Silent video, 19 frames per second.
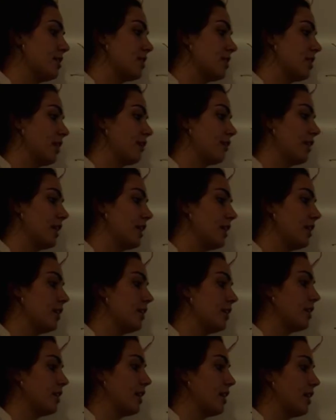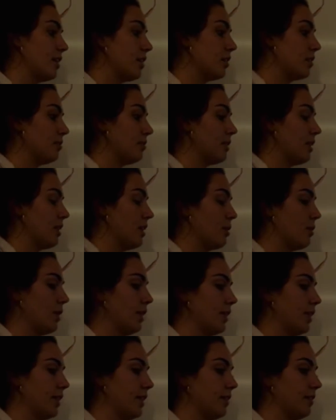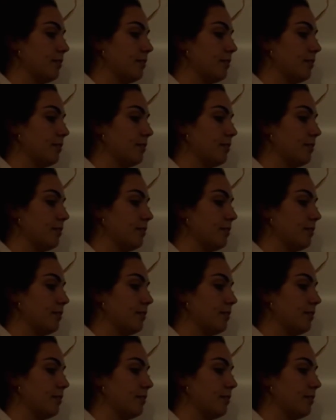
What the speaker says: the greater the income inequality.